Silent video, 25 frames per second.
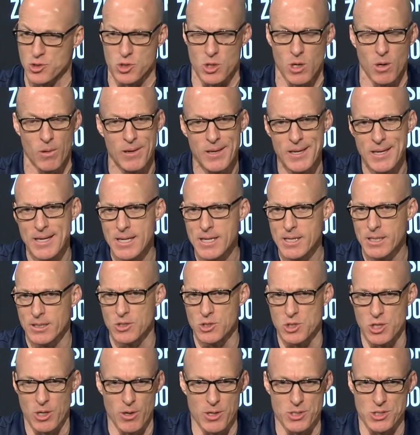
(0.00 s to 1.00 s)
So,
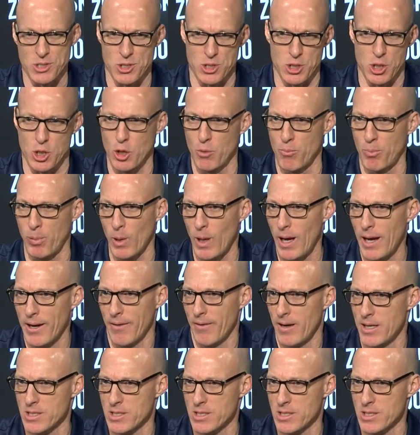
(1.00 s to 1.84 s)
Zerus is a good player.